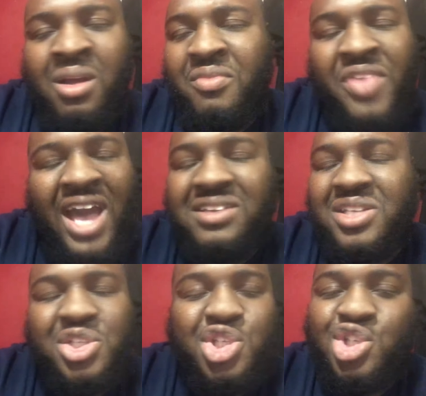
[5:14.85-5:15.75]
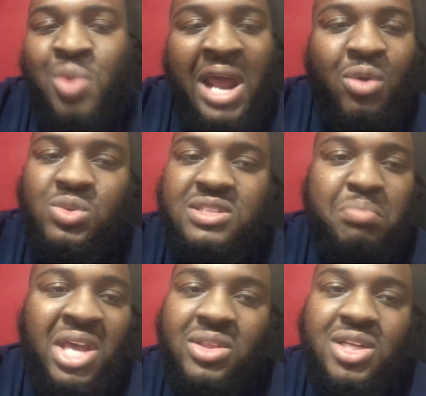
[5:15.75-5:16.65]
that diss track was
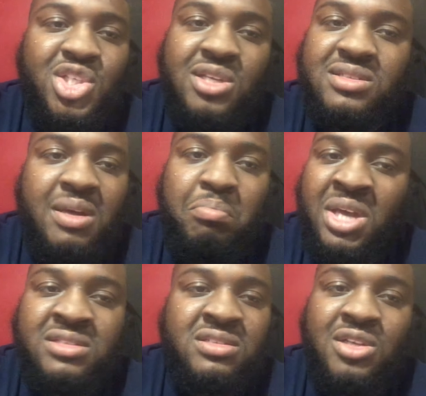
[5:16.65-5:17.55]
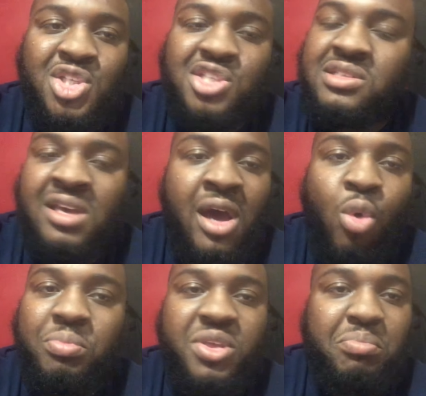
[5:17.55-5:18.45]
mainly just a message to
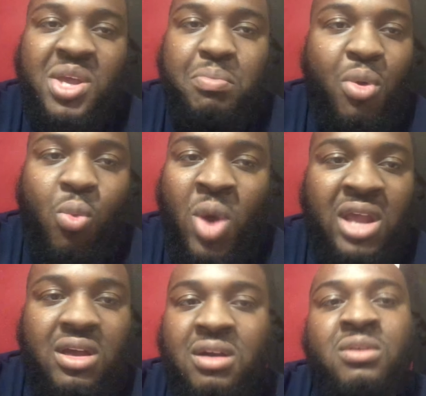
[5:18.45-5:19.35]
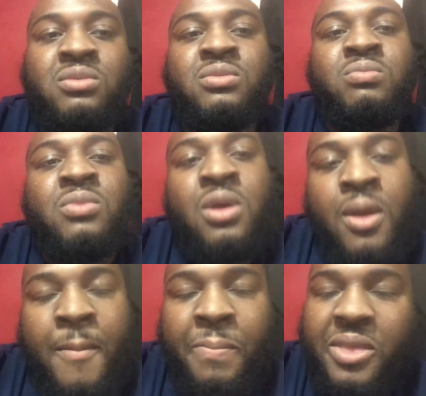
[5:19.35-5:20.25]
help the people wake up.
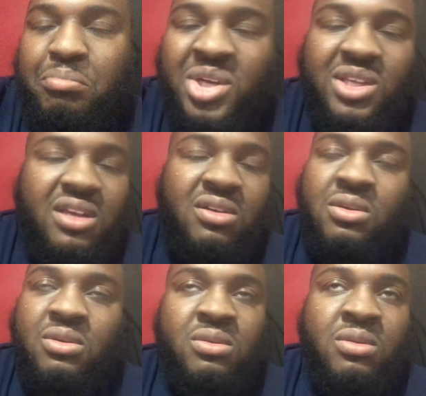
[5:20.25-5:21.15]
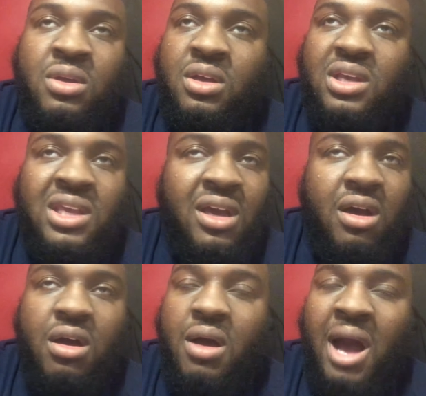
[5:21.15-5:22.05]
But
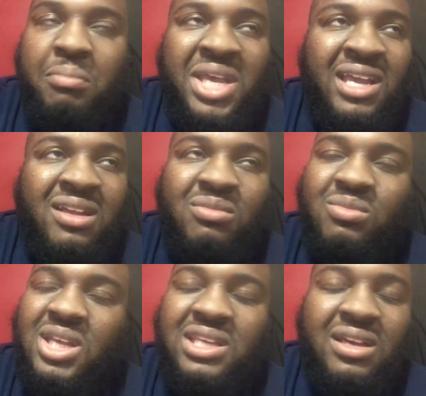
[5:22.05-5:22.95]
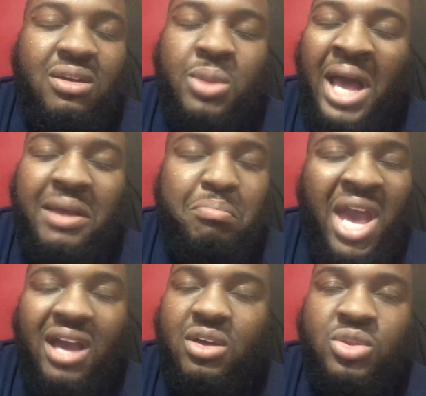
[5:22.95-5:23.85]
like
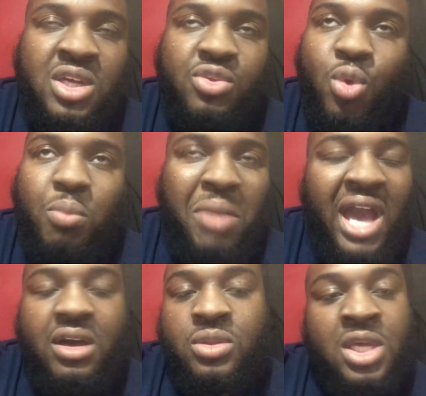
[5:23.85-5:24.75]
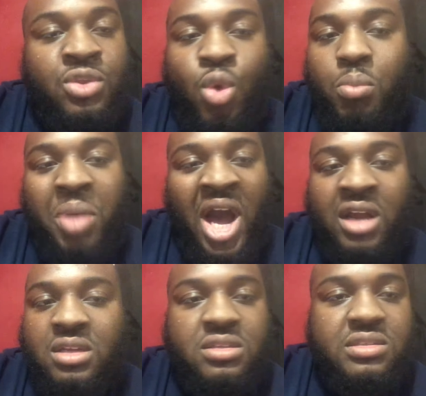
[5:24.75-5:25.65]
Mac Lethal
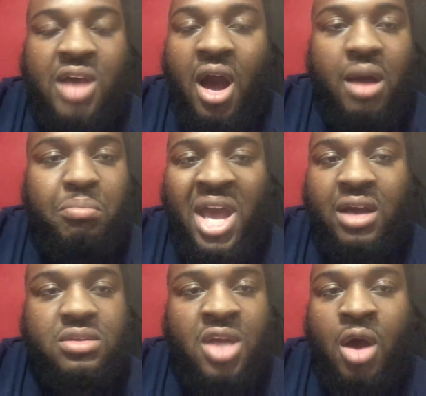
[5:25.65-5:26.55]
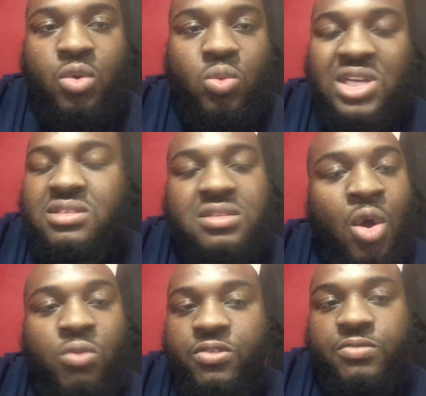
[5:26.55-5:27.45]
bodied Tom Macdonald. It's
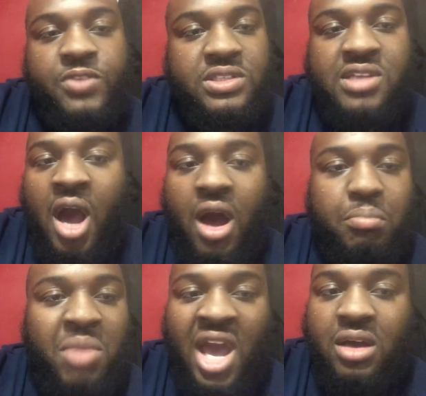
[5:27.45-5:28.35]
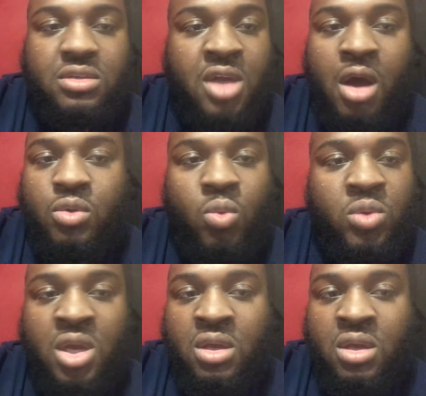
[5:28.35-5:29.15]
over for Tom Macdonald.